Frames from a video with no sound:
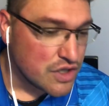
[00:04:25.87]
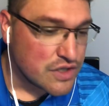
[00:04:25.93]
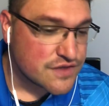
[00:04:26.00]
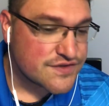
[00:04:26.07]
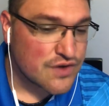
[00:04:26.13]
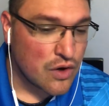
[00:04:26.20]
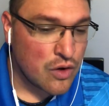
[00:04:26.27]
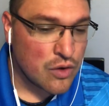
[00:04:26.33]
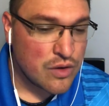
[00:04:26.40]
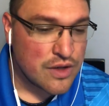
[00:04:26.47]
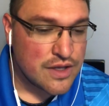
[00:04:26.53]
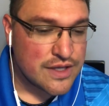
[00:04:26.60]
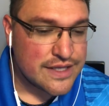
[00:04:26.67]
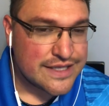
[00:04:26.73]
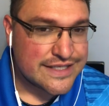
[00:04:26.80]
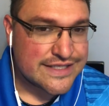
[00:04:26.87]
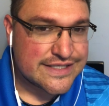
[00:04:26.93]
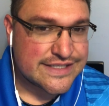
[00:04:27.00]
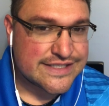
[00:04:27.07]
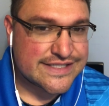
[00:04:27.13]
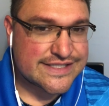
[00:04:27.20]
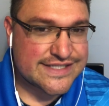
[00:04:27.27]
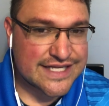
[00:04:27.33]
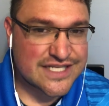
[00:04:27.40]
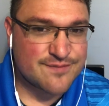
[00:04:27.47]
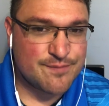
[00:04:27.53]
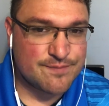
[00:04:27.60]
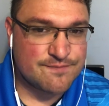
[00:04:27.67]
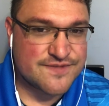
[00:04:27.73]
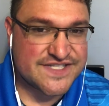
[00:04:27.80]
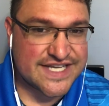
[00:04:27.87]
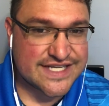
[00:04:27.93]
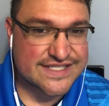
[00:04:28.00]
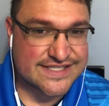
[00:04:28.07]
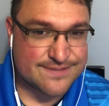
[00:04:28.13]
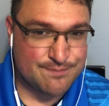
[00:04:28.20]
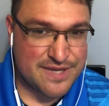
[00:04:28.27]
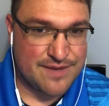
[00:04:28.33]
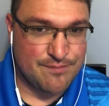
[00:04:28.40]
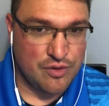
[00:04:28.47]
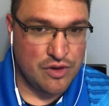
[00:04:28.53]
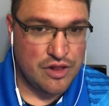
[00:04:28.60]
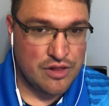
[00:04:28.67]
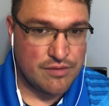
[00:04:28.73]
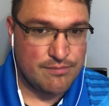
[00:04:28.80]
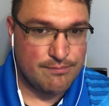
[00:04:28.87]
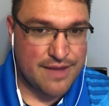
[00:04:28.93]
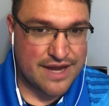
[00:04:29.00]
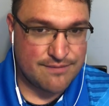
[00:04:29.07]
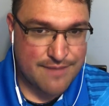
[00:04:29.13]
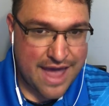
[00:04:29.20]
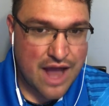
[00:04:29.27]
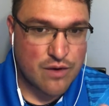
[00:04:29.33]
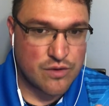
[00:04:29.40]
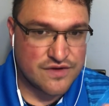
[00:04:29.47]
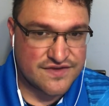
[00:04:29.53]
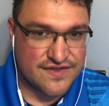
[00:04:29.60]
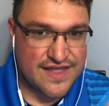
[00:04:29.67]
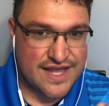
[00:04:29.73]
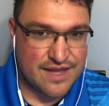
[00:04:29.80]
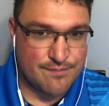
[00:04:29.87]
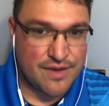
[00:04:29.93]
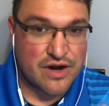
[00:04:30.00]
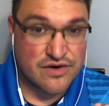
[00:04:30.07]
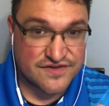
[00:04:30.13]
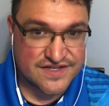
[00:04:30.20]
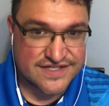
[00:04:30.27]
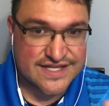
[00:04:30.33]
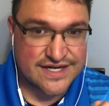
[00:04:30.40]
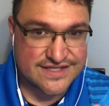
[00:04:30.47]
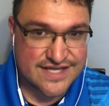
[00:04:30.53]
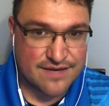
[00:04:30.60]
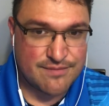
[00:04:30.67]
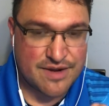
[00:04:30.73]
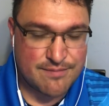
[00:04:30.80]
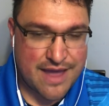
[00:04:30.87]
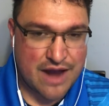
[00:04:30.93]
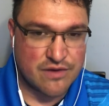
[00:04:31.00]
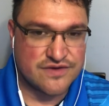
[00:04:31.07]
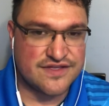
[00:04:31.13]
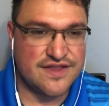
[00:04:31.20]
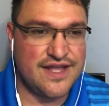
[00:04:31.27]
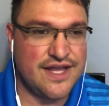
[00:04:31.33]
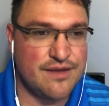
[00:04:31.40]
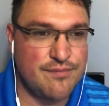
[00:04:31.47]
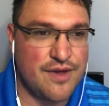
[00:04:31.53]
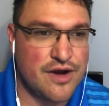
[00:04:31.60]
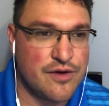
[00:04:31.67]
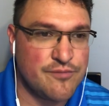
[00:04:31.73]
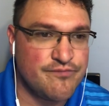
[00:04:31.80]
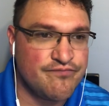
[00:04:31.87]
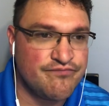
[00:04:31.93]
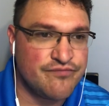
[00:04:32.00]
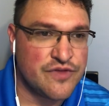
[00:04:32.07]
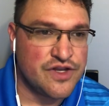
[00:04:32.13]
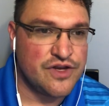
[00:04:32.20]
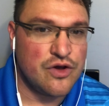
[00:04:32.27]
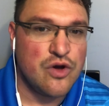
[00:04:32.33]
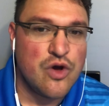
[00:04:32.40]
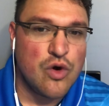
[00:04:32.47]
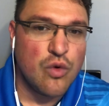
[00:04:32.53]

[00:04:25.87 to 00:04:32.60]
So six people bend backwards and they get better. 6 out of 10 bend backwards and they get better. 2